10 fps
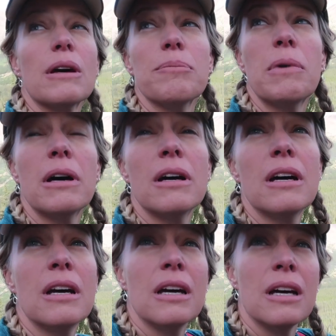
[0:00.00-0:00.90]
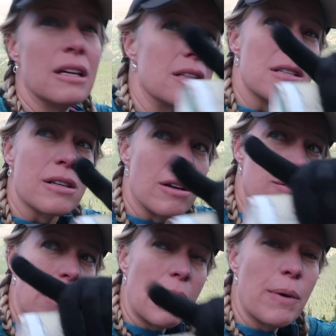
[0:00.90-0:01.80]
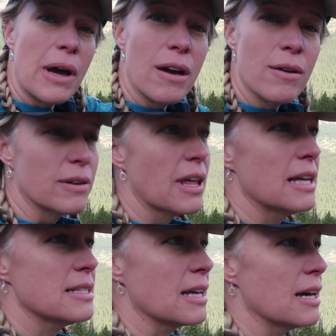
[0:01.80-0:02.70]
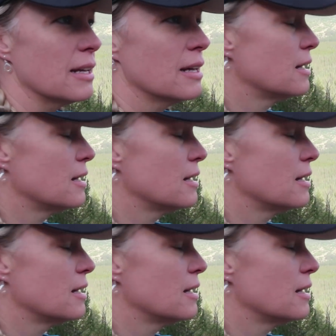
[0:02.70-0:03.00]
them and skirt my way over that side.